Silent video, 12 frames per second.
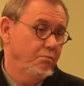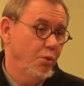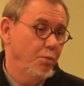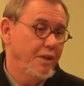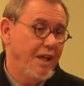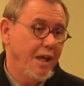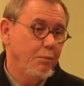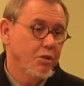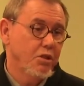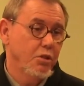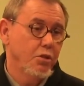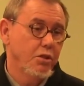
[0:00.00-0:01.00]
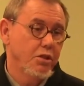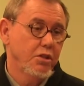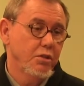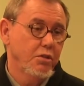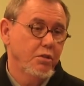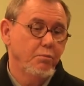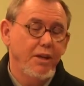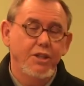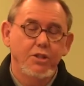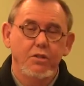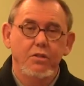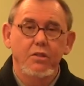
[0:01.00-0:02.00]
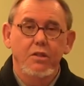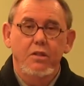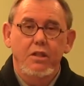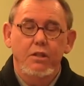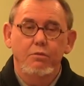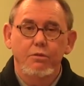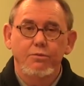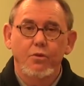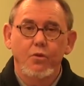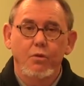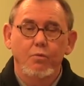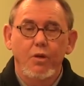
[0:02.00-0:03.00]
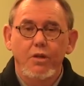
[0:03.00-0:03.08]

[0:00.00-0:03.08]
will be able to look to measure the reform.